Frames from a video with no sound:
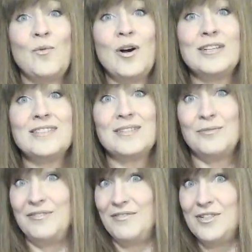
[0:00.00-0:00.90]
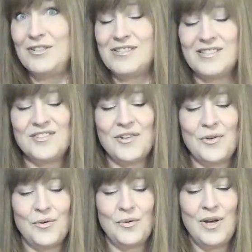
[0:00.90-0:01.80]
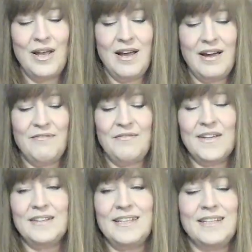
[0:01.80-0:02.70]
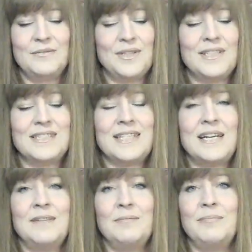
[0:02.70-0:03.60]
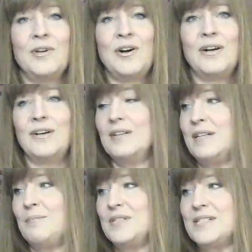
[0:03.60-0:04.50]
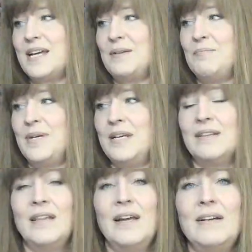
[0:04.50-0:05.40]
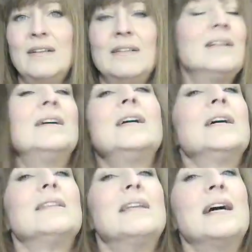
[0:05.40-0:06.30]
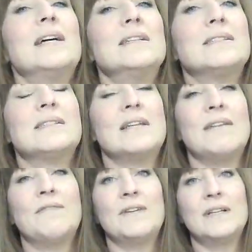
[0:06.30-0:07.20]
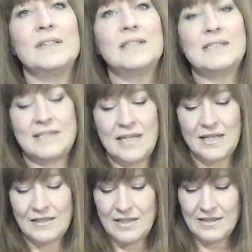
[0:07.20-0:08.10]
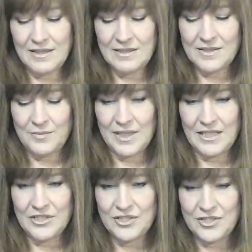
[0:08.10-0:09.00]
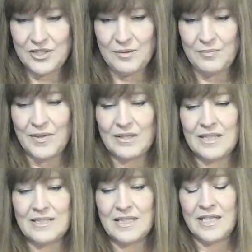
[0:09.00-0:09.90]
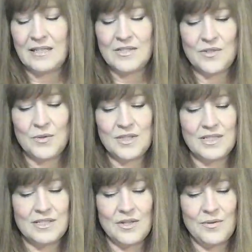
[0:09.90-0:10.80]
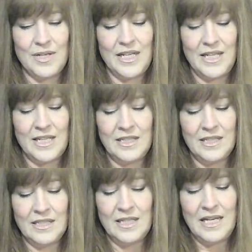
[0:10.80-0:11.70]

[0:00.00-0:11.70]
Wands in reverse. So I feel like with the 10 card, number 10 being there, that is definitely saying that this relationship that this King of Swords is already in,